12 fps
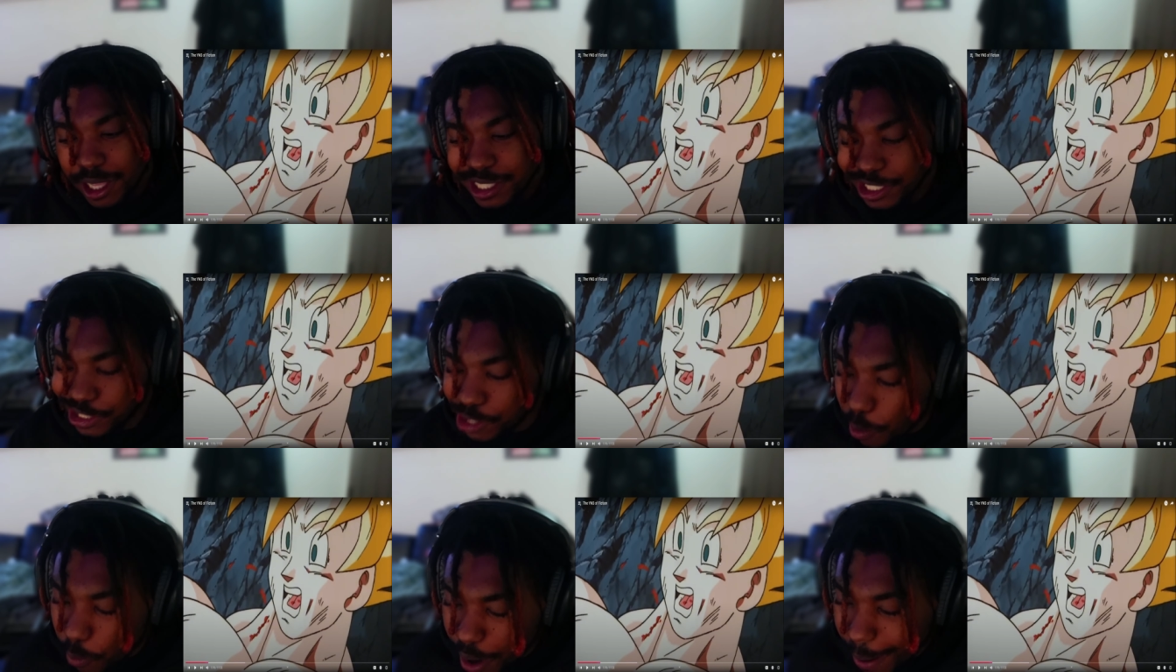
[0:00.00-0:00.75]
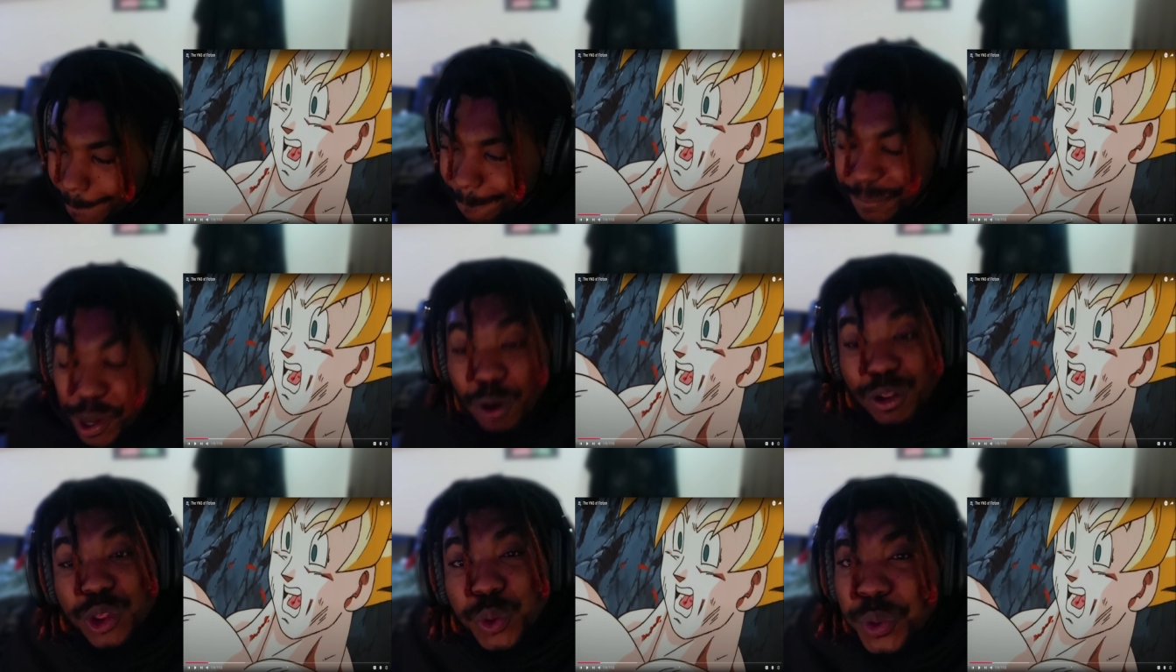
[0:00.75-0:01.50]
someone
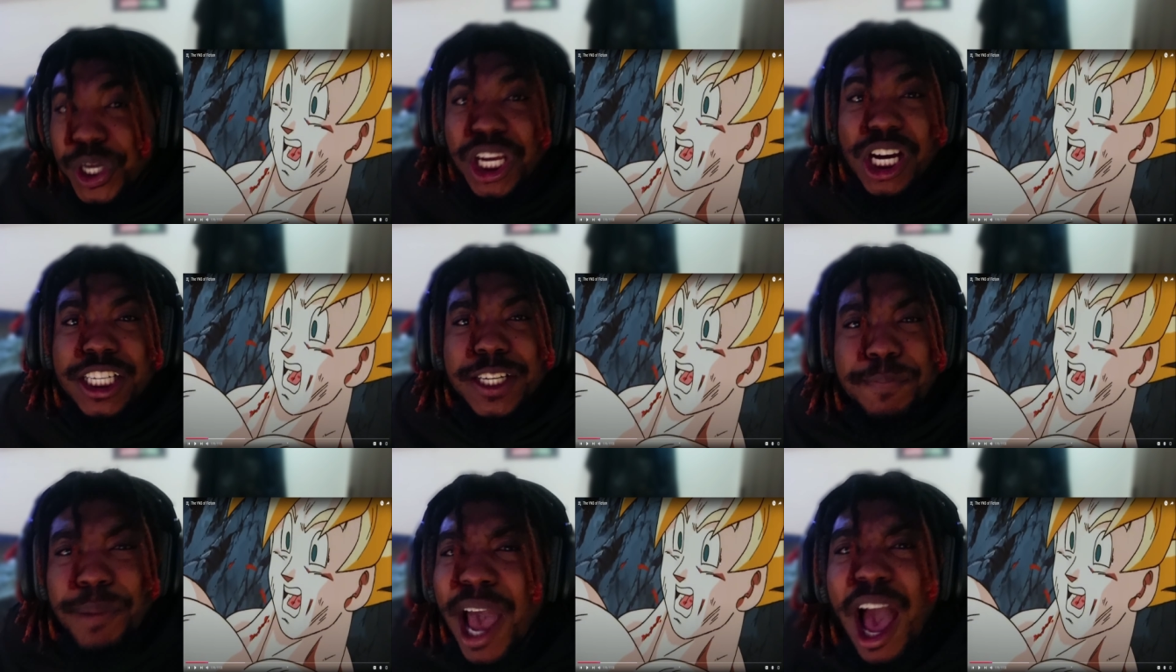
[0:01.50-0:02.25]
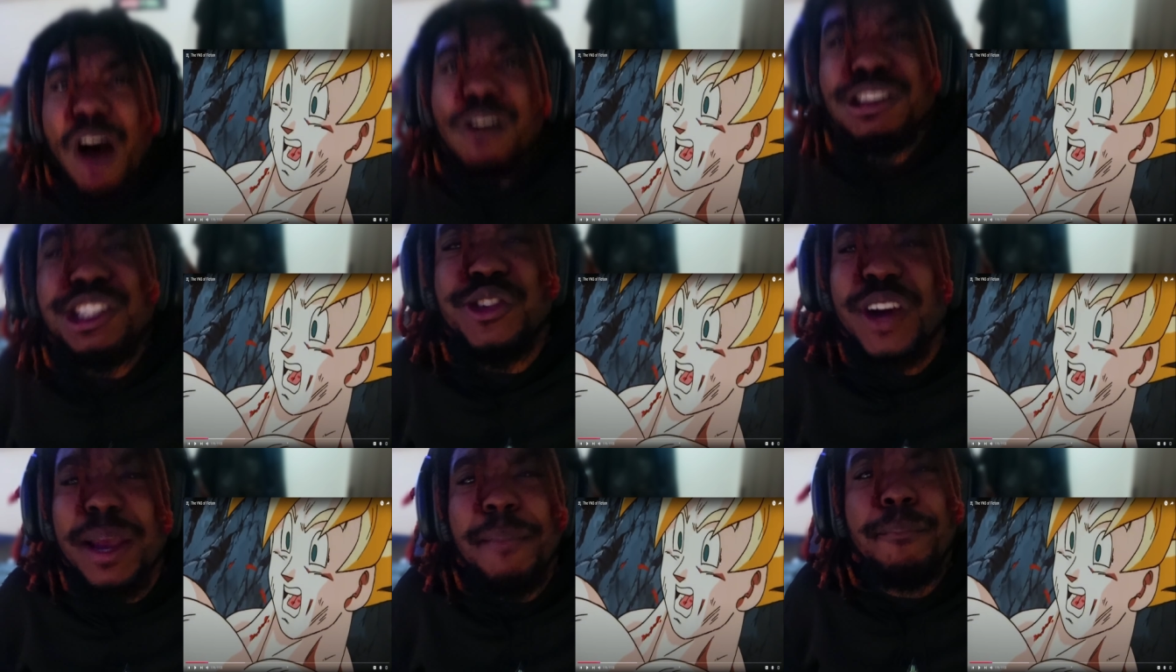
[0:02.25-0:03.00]
built 300 pounds
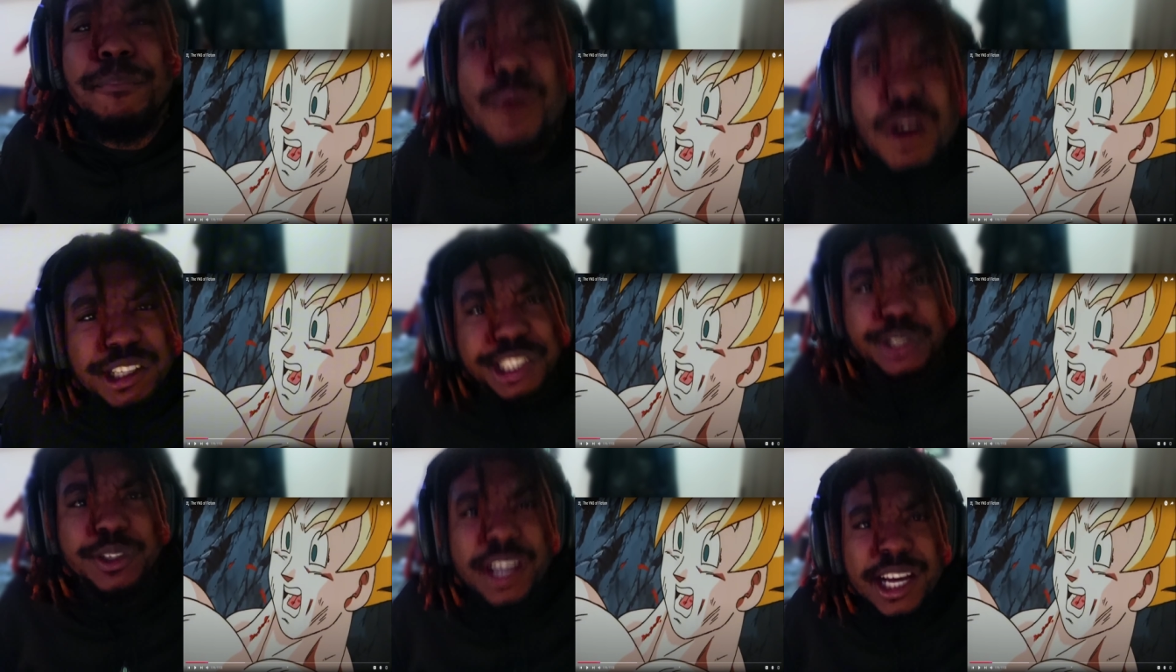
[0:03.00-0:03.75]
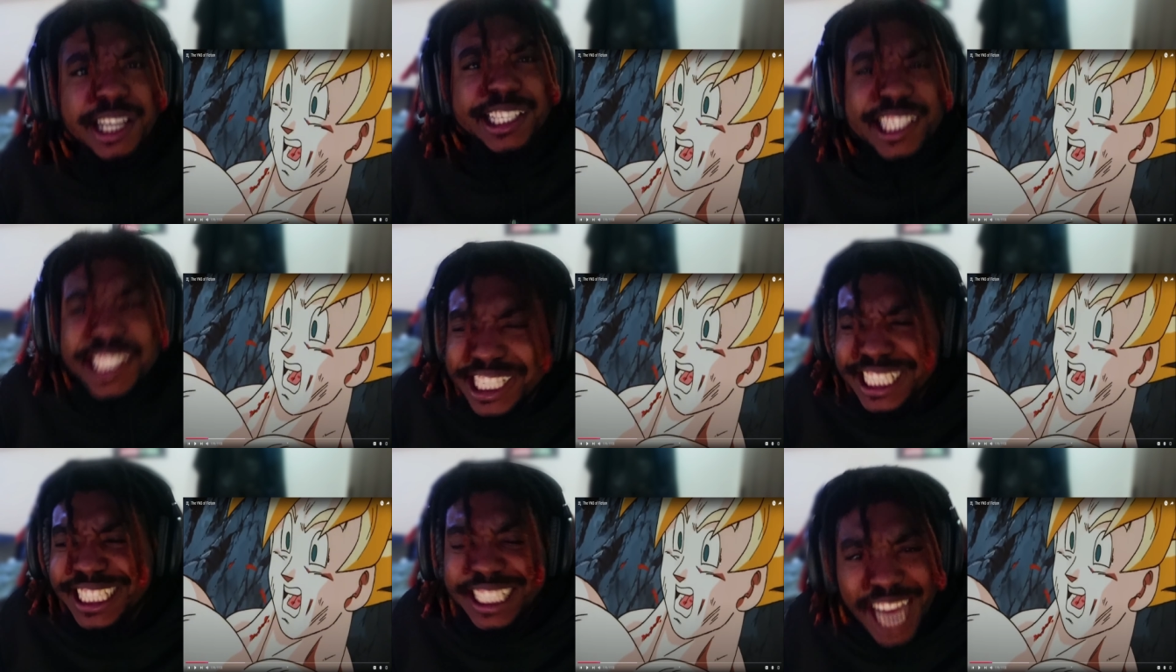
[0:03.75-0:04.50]
straight muscle,
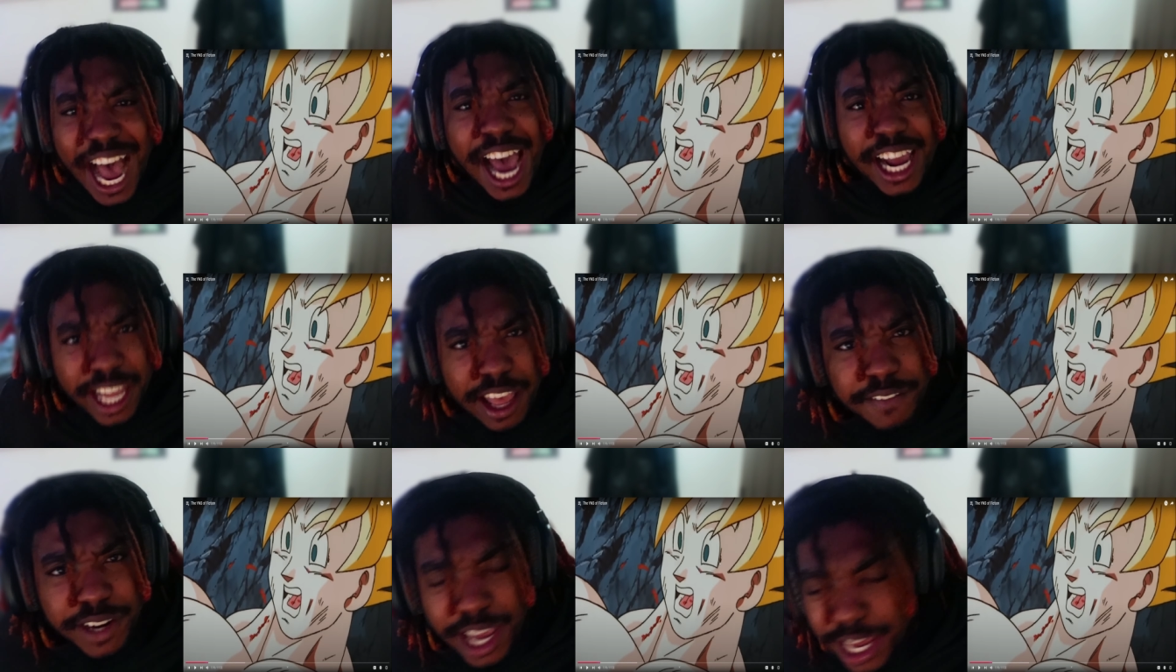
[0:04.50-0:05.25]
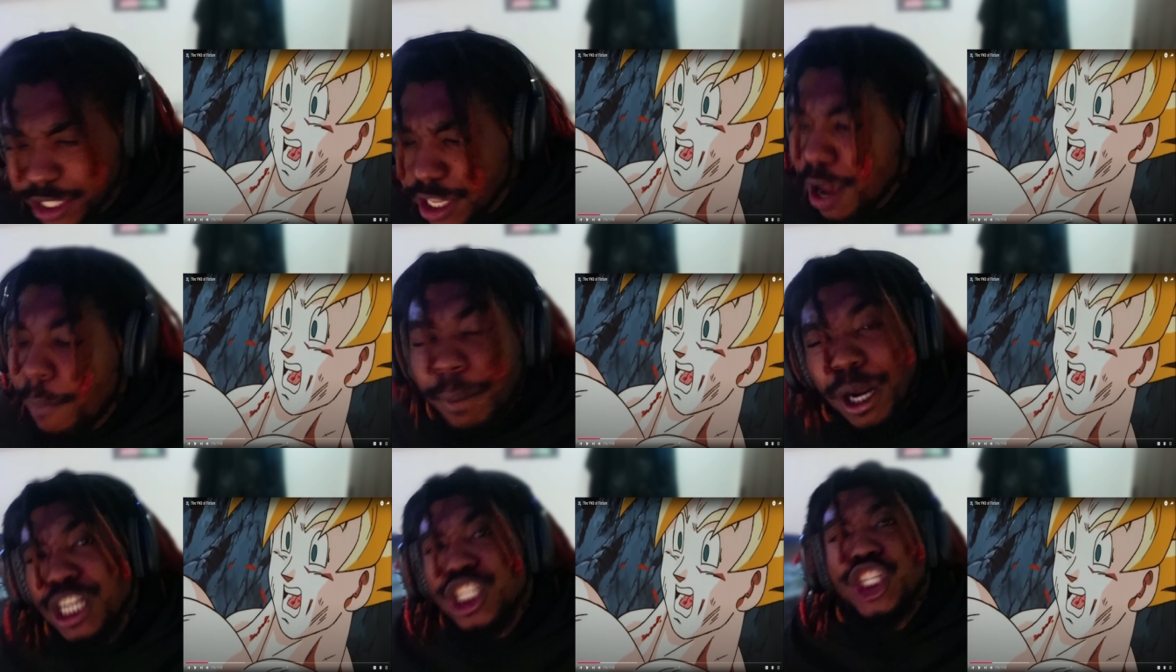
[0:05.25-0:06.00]
six nine heaven ass,
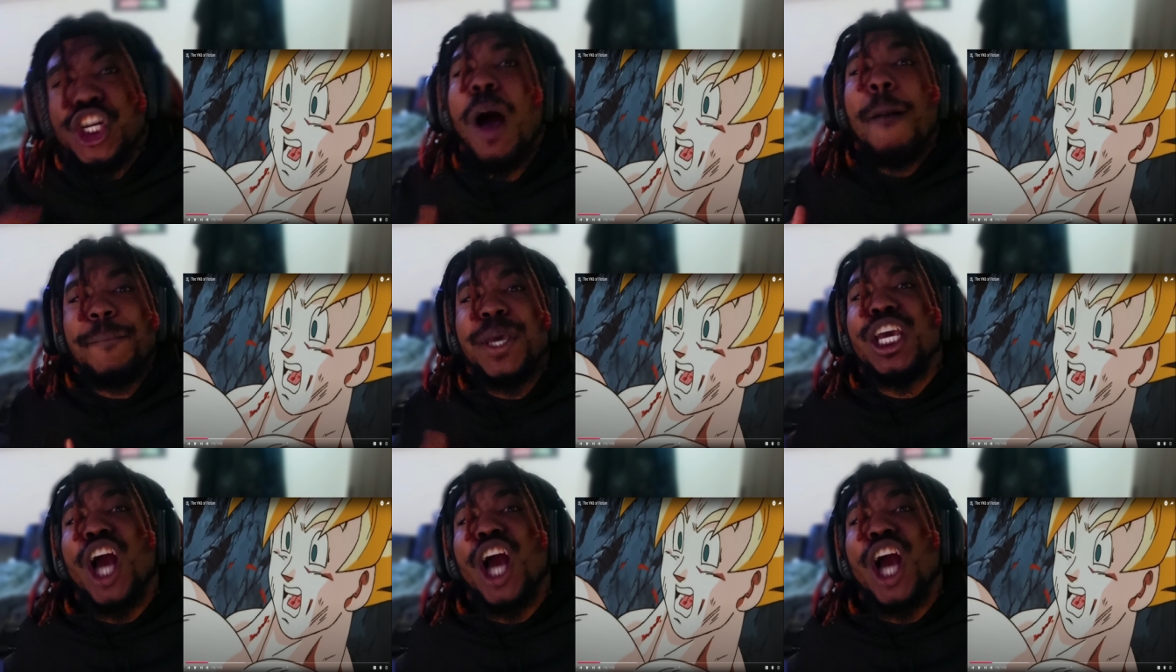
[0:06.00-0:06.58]
bro, jumping